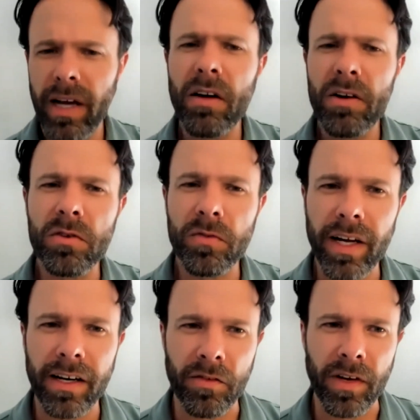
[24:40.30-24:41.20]
how do you
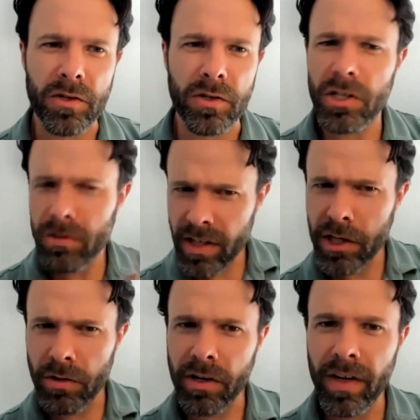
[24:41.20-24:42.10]
define innovation? Do you
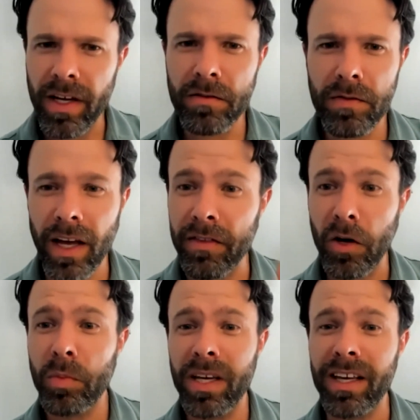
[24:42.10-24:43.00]
think you're innovative? And
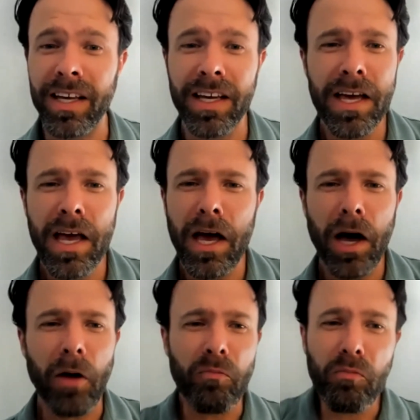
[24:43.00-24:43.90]
they'll be
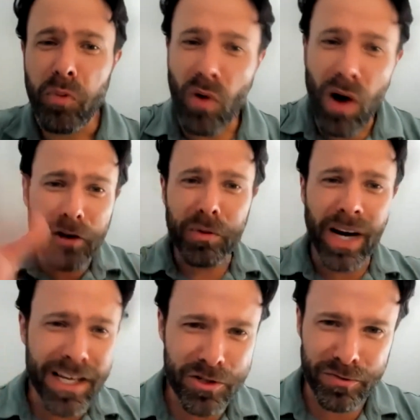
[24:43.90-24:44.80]
broad
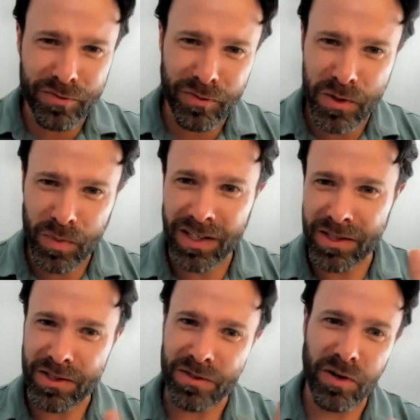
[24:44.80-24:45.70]
range of
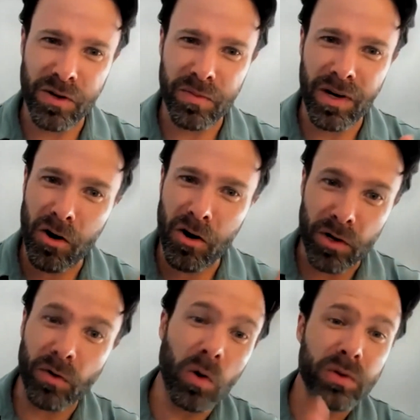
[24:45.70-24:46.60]
responses from, oh,
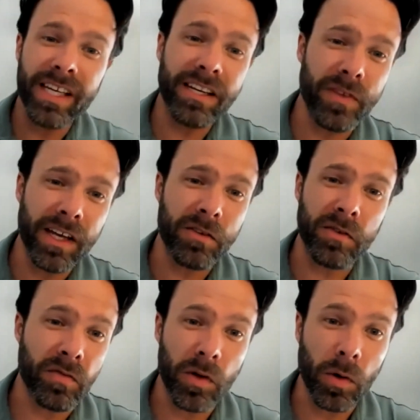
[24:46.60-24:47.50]
you're only innovative
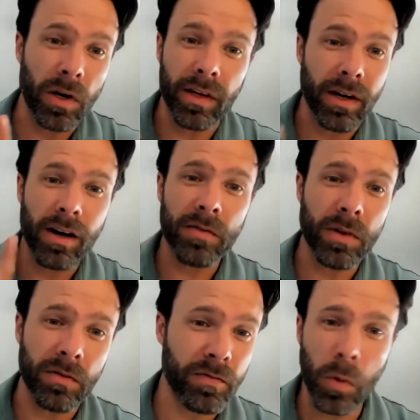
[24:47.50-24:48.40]
if you're on the
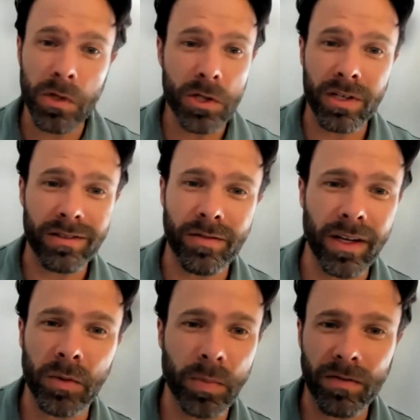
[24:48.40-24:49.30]
cover of Fortune
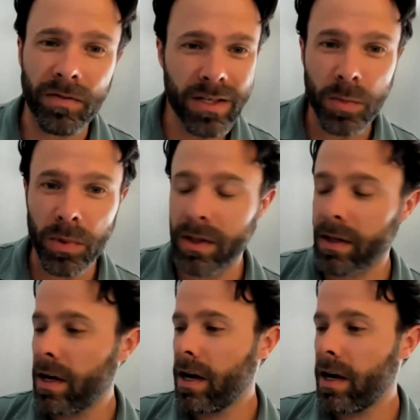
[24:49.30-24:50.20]
developing Facebook
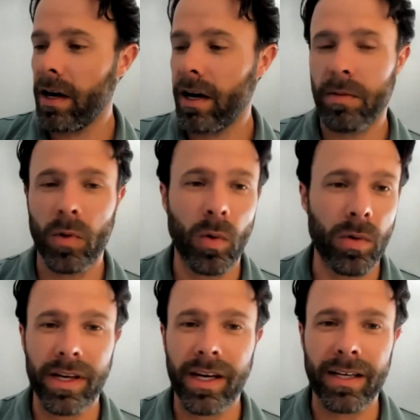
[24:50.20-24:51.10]

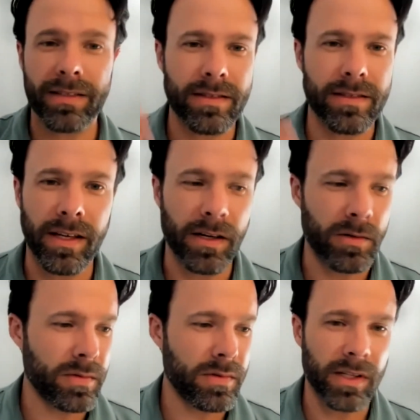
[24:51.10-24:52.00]
or the next, you
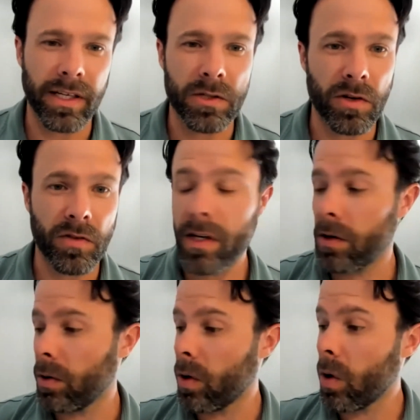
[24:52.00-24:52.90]
know, electric
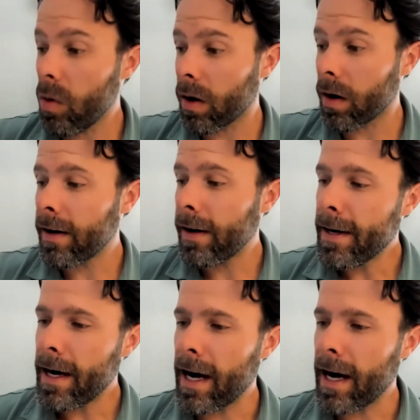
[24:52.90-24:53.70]
vehicle, or